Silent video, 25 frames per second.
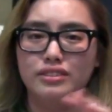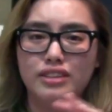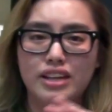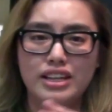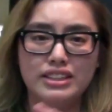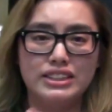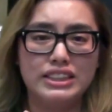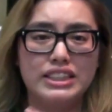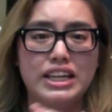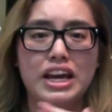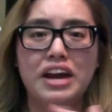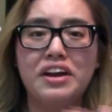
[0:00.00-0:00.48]

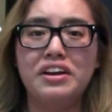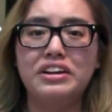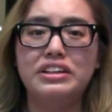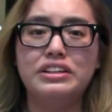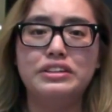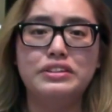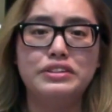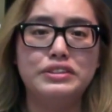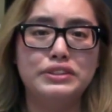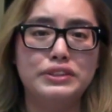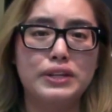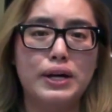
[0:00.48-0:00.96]
As a
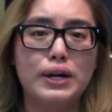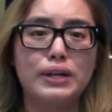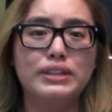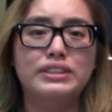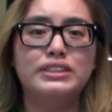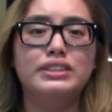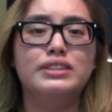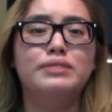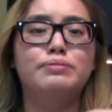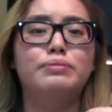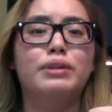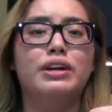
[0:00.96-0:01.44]
character he's
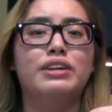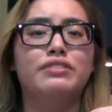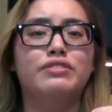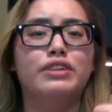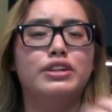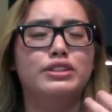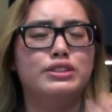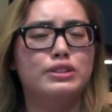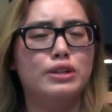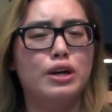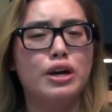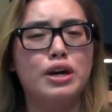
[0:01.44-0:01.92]
awesome, but if
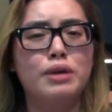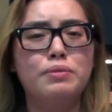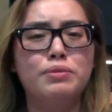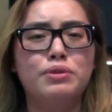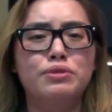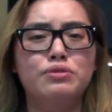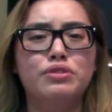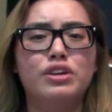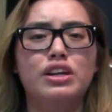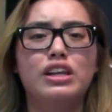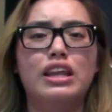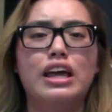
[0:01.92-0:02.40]
I saw him
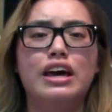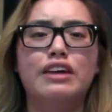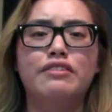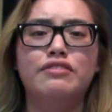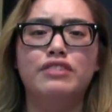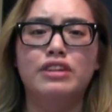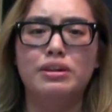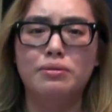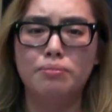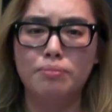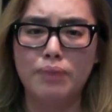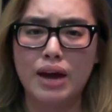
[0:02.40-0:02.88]
in real
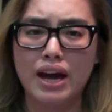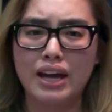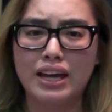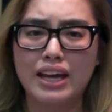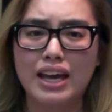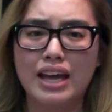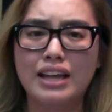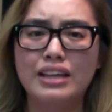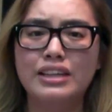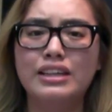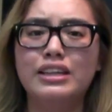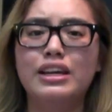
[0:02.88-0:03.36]
life in a
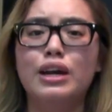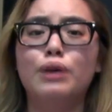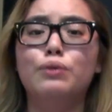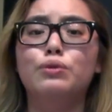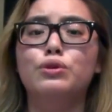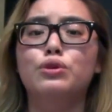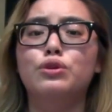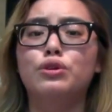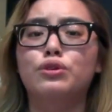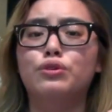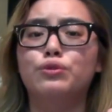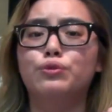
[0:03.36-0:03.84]
back alley, I
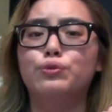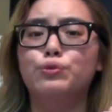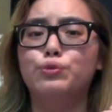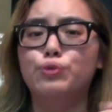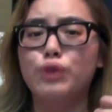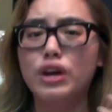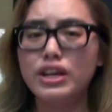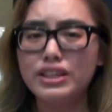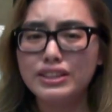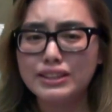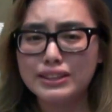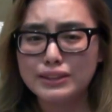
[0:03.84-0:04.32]
would
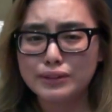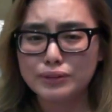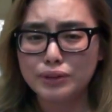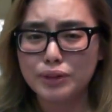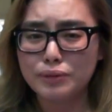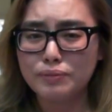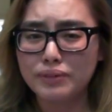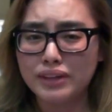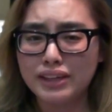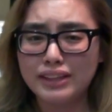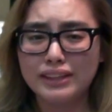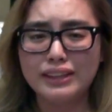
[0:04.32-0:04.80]
run
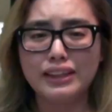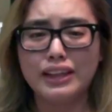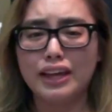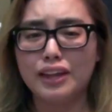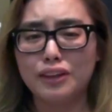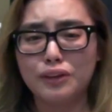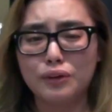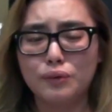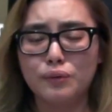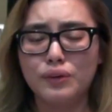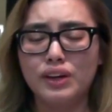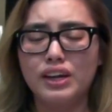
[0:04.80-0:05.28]
screaming the
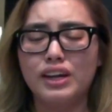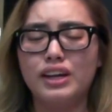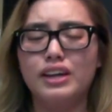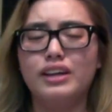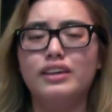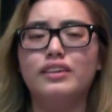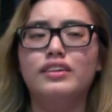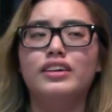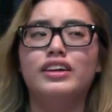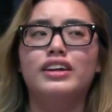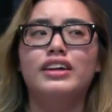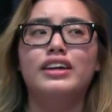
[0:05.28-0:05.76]
other
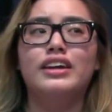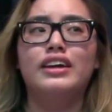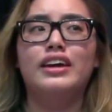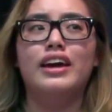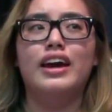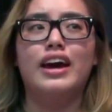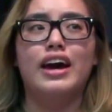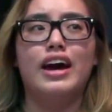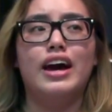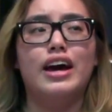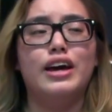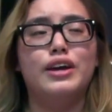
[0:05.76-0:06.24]
way.
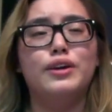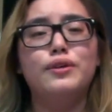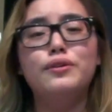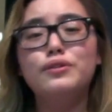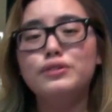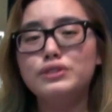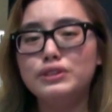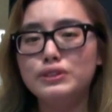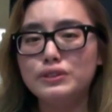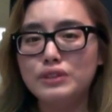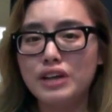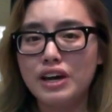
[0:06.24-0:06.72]
I
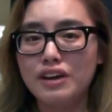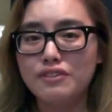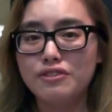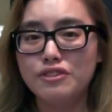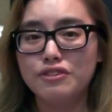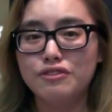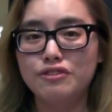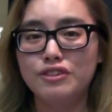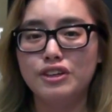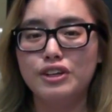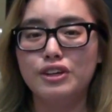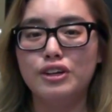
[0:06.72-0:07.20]
also have
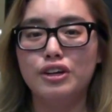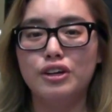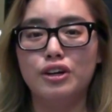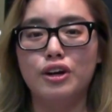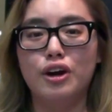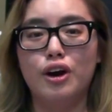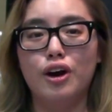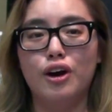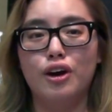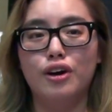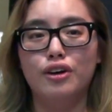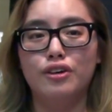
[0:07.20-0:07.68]
a
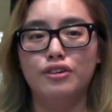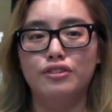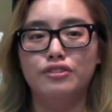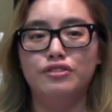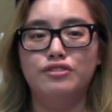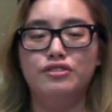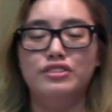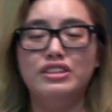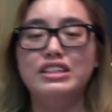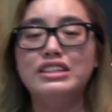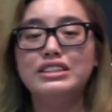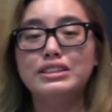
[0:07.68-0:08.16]
fear
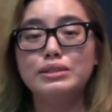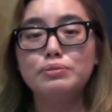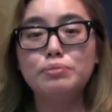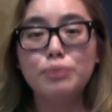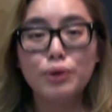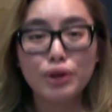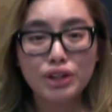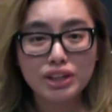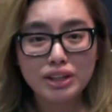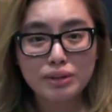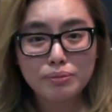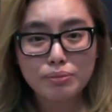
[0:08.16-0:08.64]
of
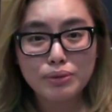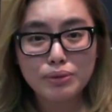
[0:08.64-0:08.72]
disappointing